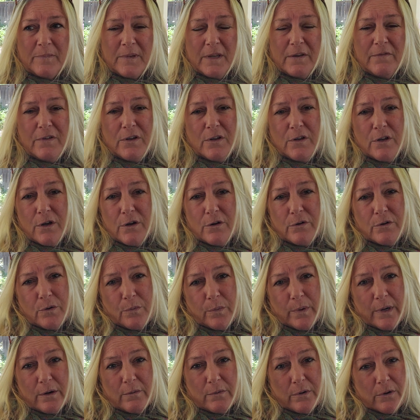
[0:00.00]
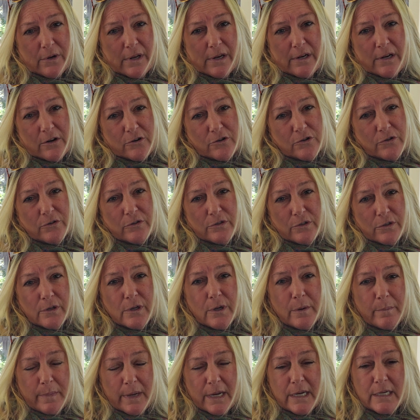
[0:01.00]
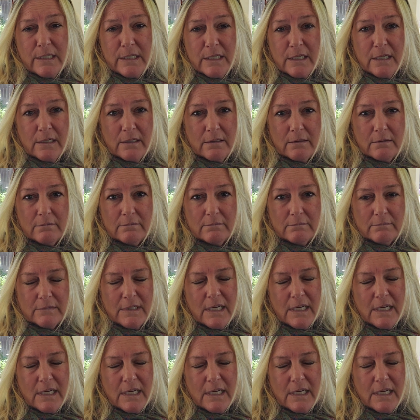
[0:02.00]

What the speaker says: if you go to where rhododendrons look amazing,